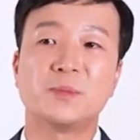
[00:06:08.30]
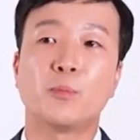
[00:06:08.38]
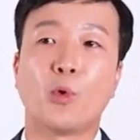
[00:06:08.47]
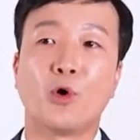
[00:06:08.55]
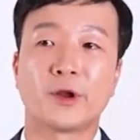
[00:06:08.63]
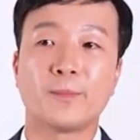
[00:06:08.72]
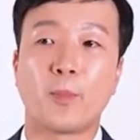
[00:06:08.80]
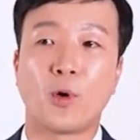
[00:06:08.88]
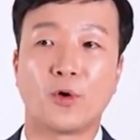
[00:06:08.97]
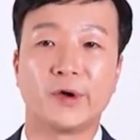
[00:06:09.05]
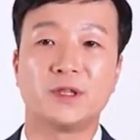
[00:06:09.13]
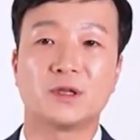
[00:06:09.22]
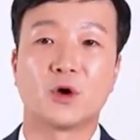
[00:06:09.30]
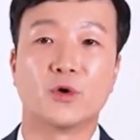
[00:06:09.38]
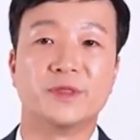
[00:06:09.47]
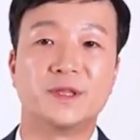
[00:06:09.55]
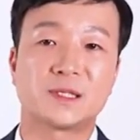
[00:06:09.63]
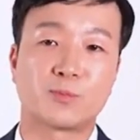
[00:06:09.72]
important point
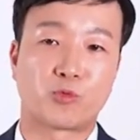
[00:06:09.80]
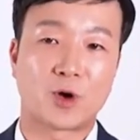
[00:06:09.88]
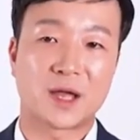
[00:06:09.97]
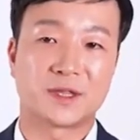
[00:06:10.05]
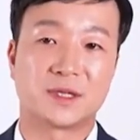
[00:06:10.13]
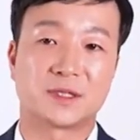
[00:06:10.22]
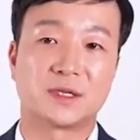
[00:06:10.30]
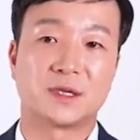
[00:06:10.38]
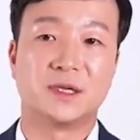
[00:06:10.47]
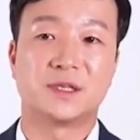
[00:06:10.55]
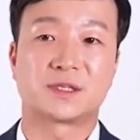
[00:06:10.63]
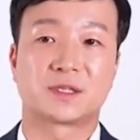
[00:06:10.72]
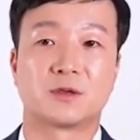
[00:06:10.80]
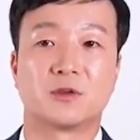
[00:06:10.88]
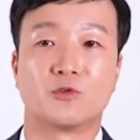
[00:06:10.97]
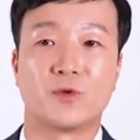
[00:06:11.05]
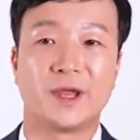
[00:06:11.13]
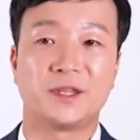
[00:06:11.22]
on this product is
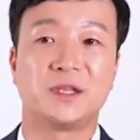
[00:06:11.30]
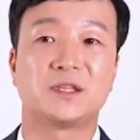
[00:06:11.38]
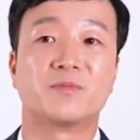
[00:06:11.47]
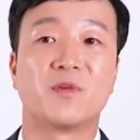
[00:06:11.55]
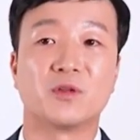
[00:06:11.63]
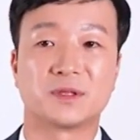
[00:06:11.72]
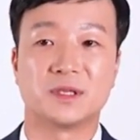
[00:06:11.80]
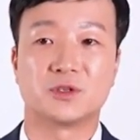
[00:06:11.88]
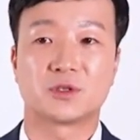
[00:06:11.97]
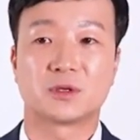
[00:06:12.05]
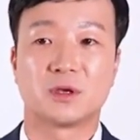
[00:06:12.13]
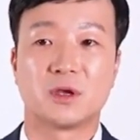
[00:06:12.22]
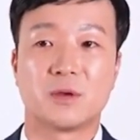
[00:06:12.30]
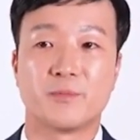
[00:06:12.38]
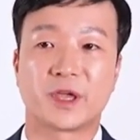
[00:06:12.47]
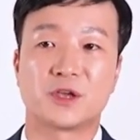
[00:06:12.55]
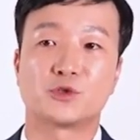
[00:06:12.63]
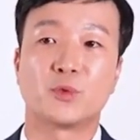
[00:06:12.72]
rated voltage
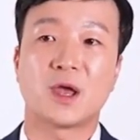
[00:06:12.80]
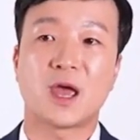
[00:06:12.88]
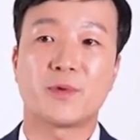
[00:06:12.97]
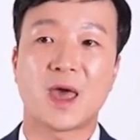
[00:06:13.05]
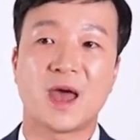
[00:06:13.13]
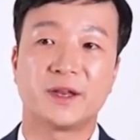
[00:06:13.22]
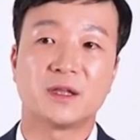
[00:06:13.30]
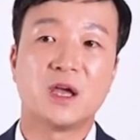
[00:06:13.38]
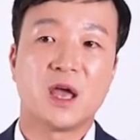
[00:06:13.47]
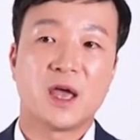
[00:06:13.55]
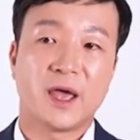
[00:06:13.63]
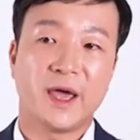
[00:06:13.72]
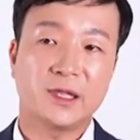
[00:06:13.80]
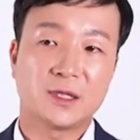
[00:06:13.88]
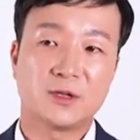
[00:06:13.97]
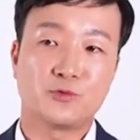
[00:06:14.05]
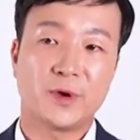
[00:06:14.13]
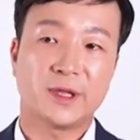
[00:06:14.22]
because we have added
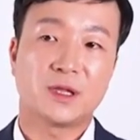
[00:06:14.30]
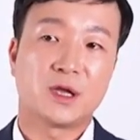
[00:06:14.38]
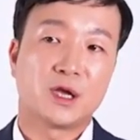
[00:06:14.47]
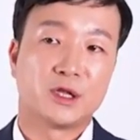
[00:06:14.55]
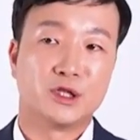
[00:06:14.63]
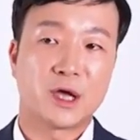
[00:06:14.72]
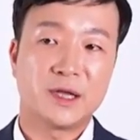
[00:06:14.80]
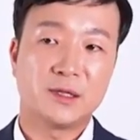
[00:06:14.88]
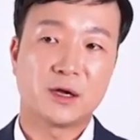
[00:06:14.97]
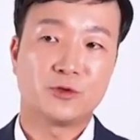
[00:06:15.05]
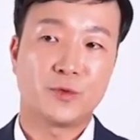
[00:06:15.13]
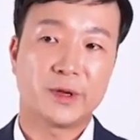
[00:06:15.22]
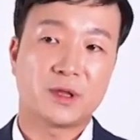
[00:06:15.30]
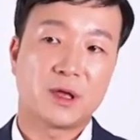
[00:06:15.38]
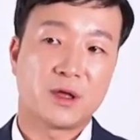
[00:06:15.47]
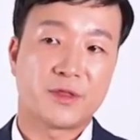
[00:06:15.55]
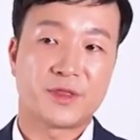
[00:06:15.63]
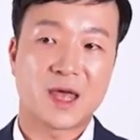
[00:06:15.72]
800, 900,
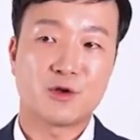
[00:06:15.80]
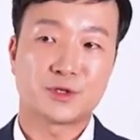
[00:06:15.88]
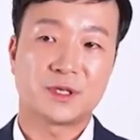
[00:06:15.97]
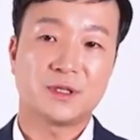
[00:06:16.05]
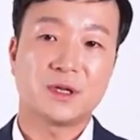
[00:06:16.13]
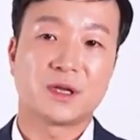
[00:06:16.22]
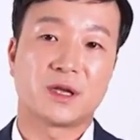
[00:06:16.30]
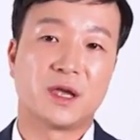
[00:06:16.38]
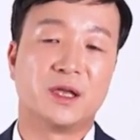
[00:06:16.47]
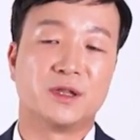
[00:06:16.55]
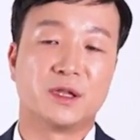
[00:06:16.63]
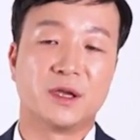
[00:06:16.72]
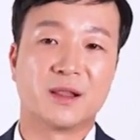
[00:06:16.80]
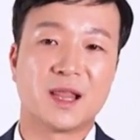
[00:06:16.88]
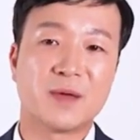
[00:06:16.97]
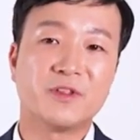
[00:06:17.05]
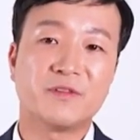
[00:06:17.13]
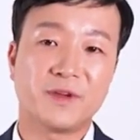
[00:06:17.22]
1000 and
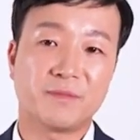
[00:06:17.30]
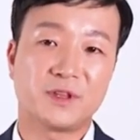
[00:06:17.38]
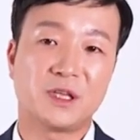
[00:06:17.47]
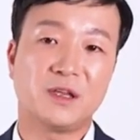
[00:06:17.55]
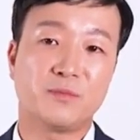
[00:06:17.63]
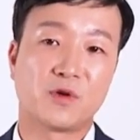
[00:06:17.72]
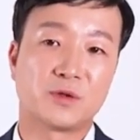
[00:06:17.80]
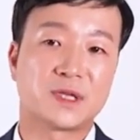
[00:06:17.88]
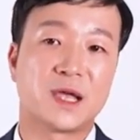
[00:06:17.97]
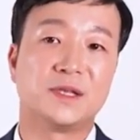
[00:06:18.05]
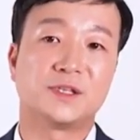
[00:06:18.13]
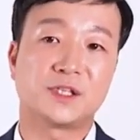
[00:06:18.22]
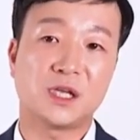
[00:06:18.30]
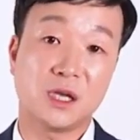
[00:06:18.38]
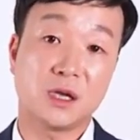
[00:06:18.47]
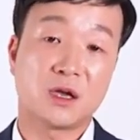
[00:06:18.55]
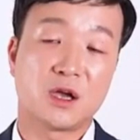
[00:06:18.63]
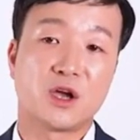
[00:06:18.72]
1150 volt
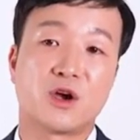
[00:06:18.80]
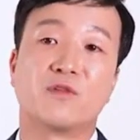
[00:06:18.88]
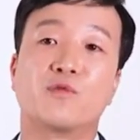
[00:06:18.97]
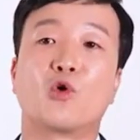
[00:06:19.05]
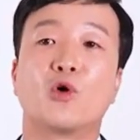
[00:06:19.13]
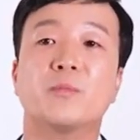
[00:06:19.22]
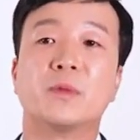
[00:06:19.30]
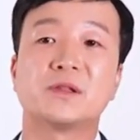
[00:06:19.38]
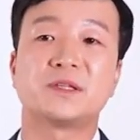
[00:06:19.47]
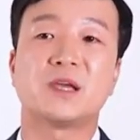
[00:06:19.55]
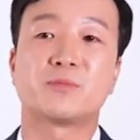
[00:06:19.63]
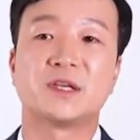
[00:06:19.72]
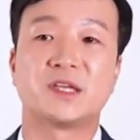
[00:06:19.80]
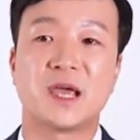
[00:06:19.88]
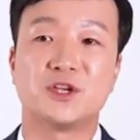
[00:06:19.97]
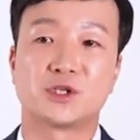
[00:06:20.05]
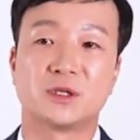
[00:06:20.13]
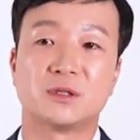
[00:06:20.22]
AC for
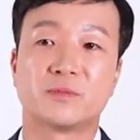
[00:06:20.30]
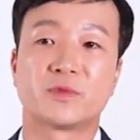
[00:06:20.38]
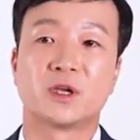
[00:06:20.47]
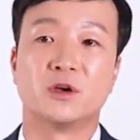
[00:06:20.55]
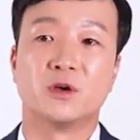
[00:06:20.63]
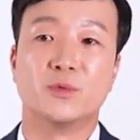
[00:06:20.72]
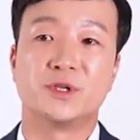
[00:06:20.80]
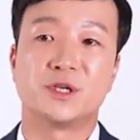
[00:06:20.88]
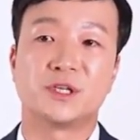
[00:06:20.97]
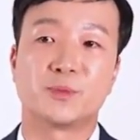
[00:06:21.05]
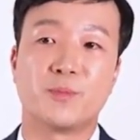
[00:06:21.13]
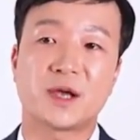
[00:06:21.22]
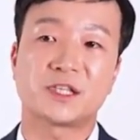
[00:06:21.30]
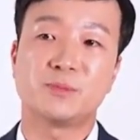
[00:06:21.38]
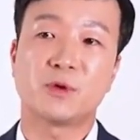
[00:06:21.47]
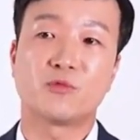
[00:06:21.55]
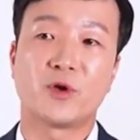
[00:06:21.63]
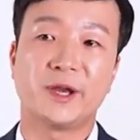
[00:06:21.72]
multi-application, which is
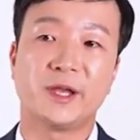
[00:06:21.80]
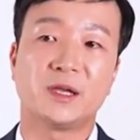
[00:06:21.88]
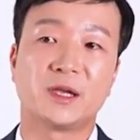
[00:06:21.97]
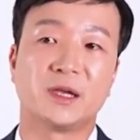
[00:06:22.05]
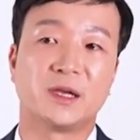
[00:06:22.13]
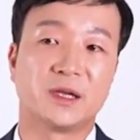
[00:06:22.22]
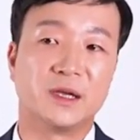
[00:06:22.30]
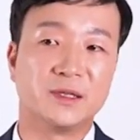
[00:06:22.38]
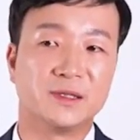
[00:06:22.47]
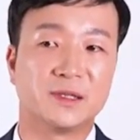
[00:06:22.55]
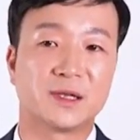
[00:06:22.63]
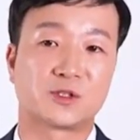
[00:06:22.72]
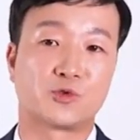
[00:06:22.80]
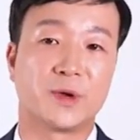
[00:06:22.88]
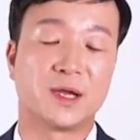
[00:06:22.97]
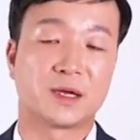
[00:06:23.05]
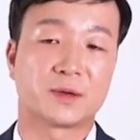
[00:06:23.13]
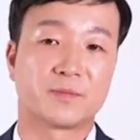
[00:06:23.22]
maximum rating in industry.